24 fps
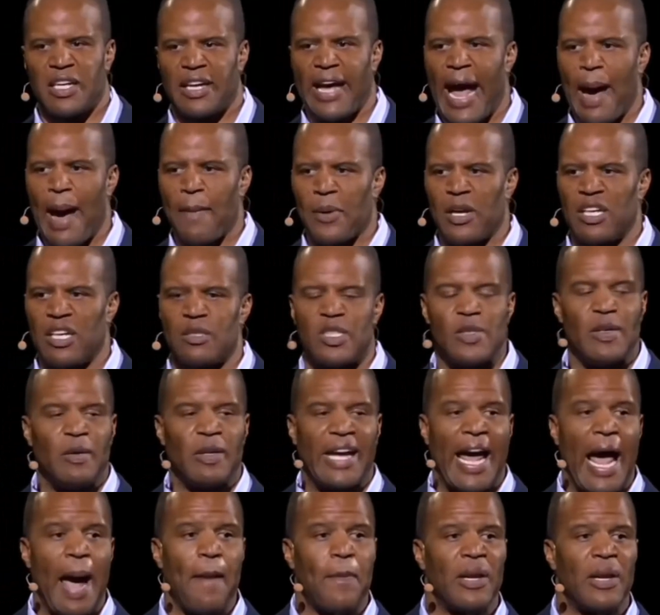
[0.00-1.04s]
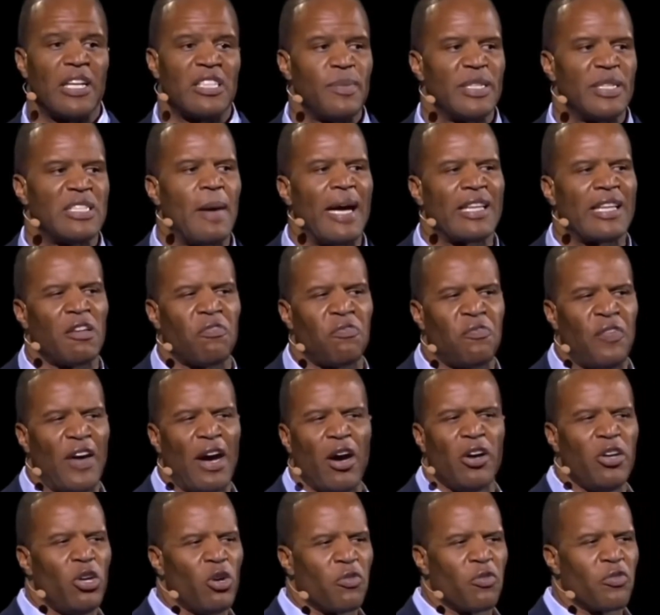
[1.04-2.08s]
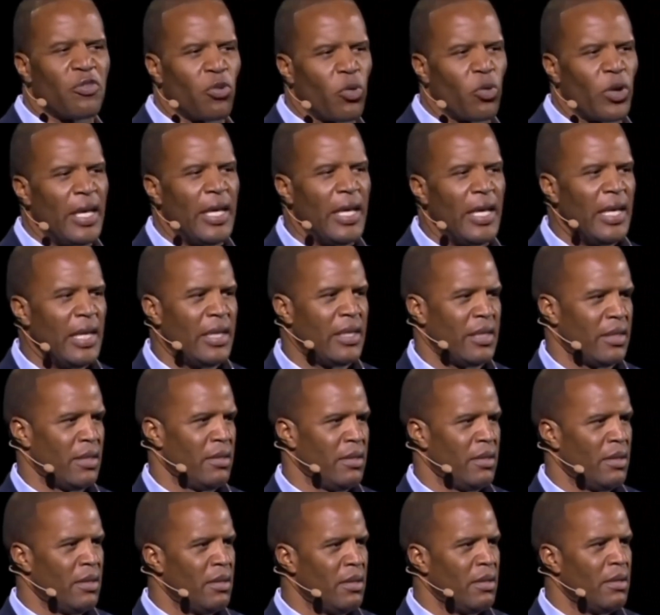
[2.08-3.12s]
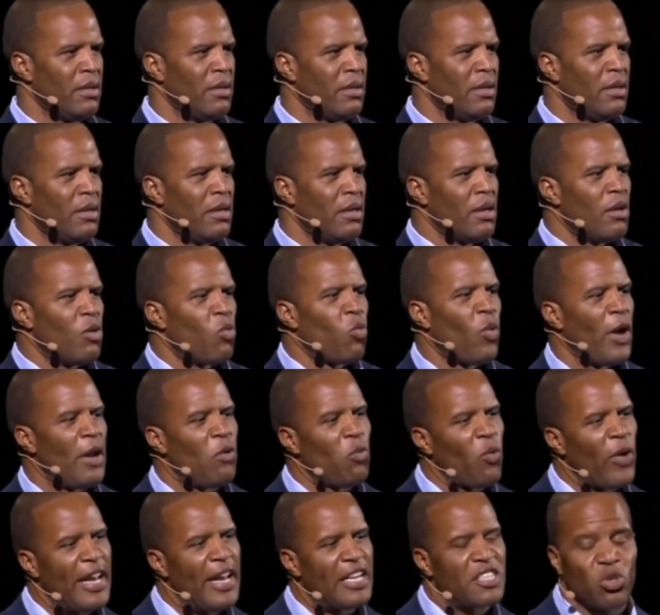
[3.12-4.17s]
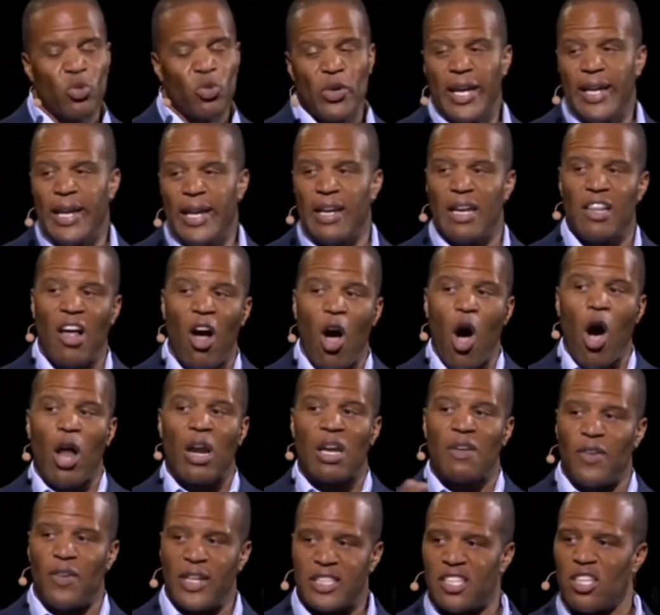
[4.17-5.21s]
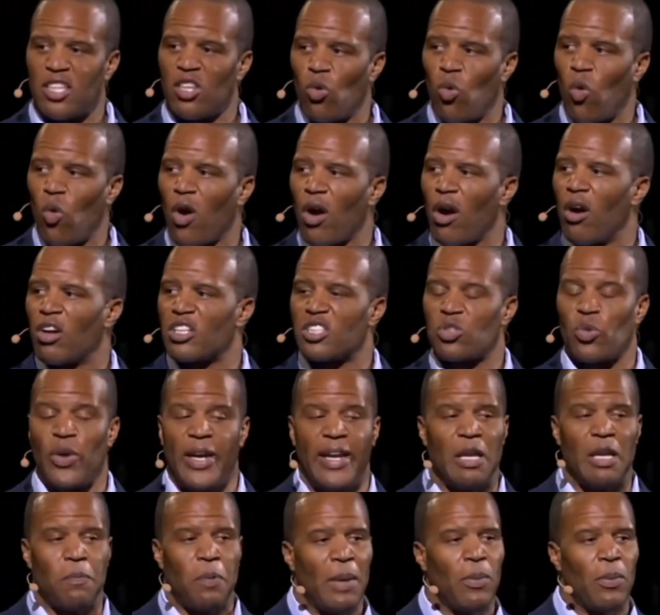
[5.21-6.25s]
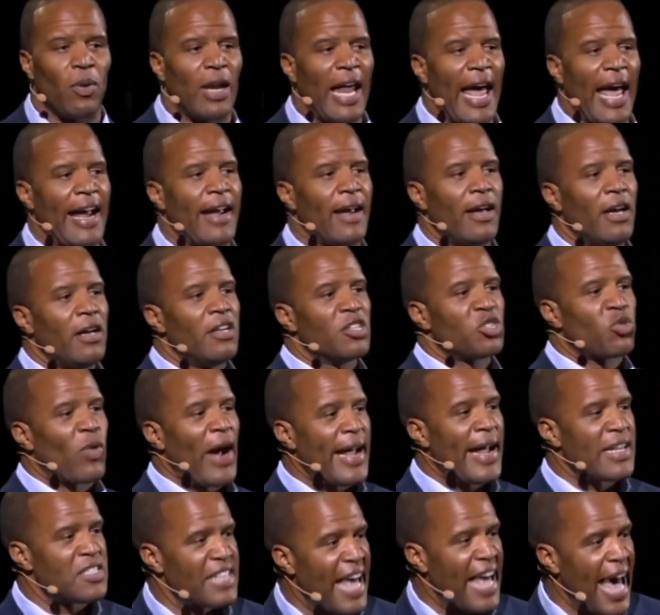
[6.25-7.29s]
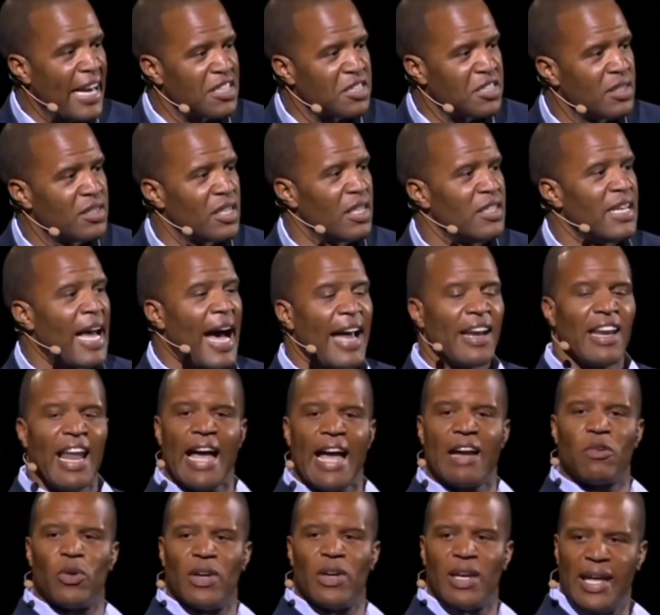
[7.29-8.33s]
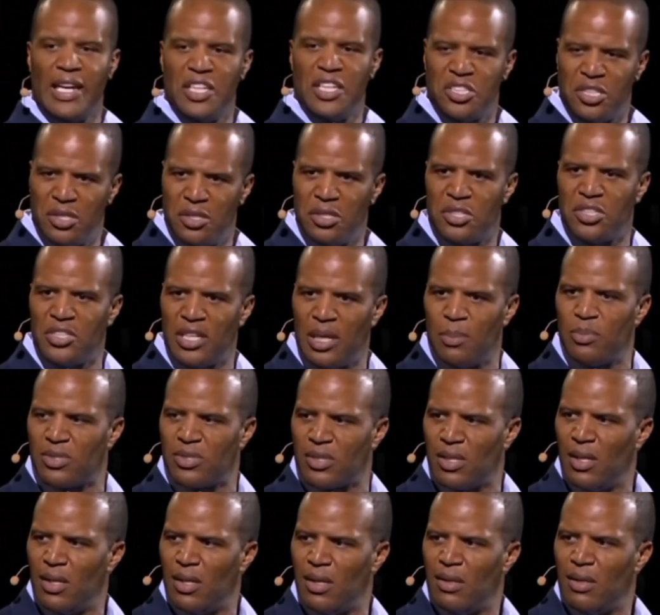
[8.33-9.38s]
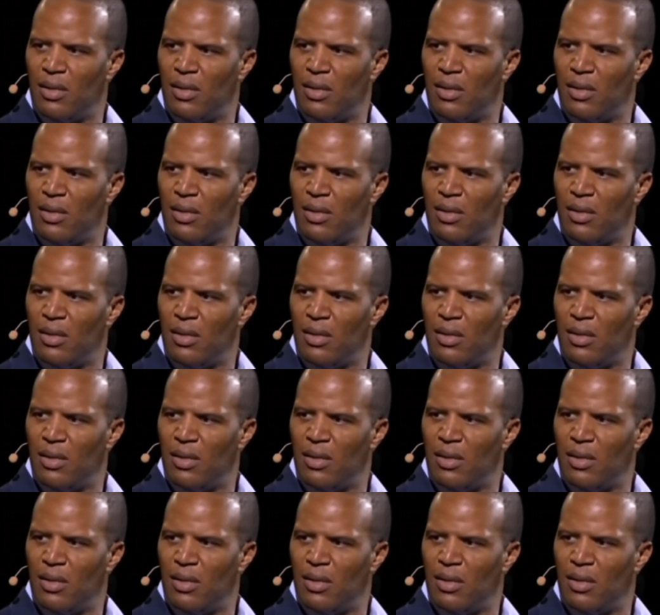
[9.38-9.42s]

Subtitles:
and capitalism, it's about the failure of greed. When we treated, all of us in the world treated people like transactions and not like relationships.